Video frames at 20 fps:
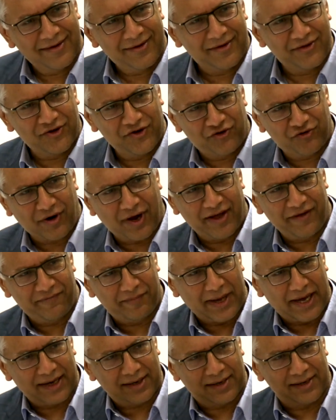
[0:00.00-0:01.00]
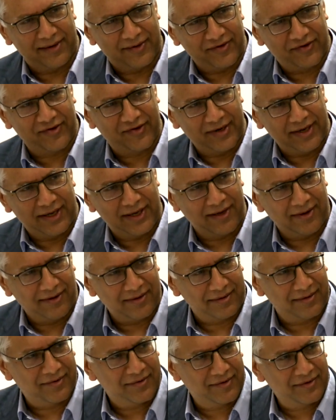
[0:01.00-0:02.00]
On the drive back to the city,
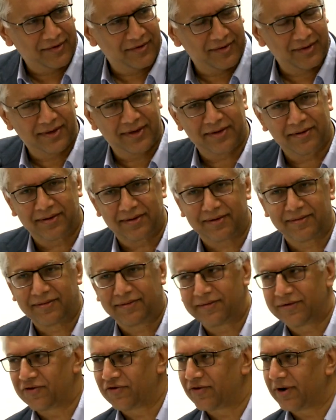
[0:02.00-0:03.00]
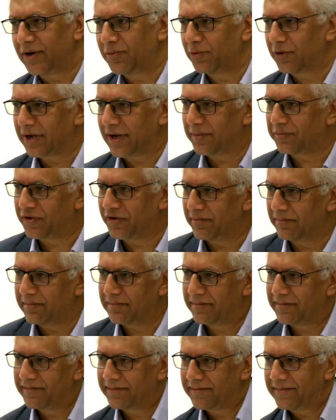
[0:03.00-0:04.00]
I'll try to work up some
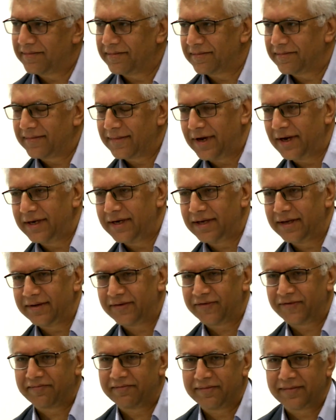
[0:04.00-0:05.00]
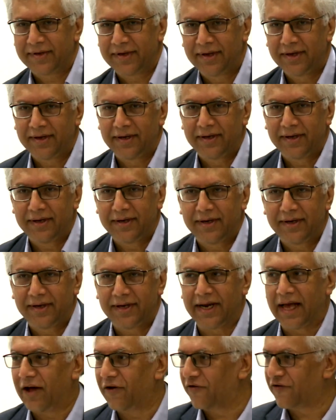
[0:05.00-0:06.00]
ideas.
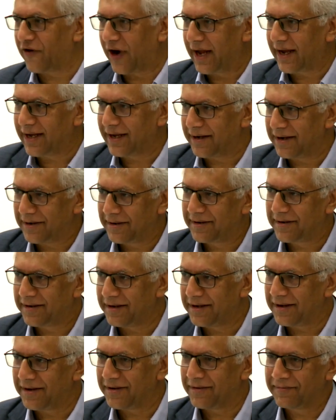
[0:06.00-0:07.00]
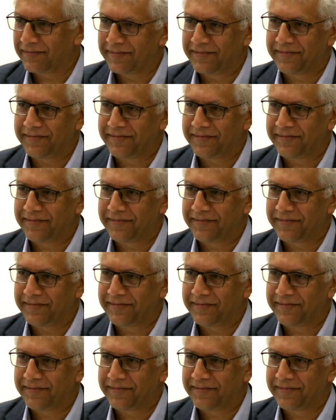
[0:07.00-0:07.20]
And Al Franken. You know.